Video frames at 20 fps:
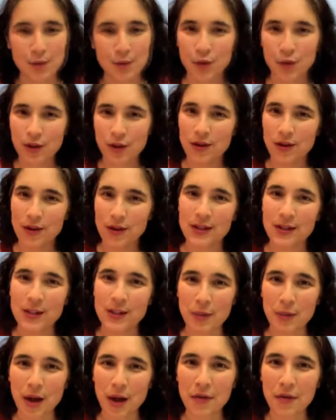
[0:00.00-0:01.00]
one of the nice things
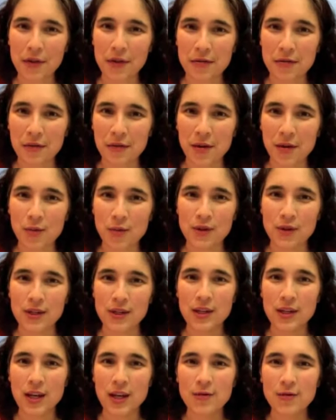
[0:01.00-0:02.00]
about the event, was
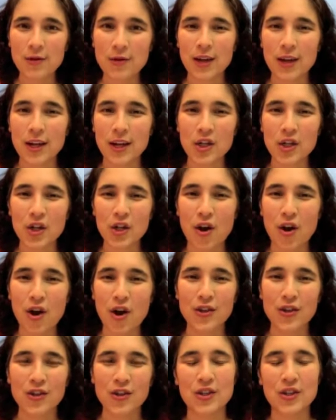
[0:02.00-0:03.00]
it gave you that
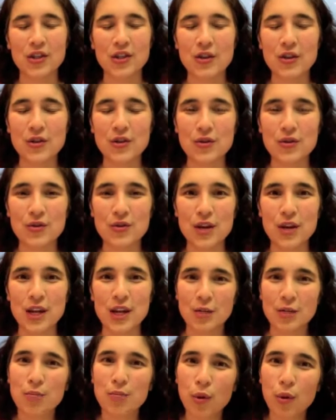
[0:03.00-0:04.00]
chance to
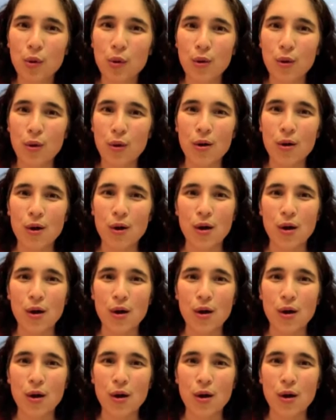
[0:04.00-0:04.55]
explore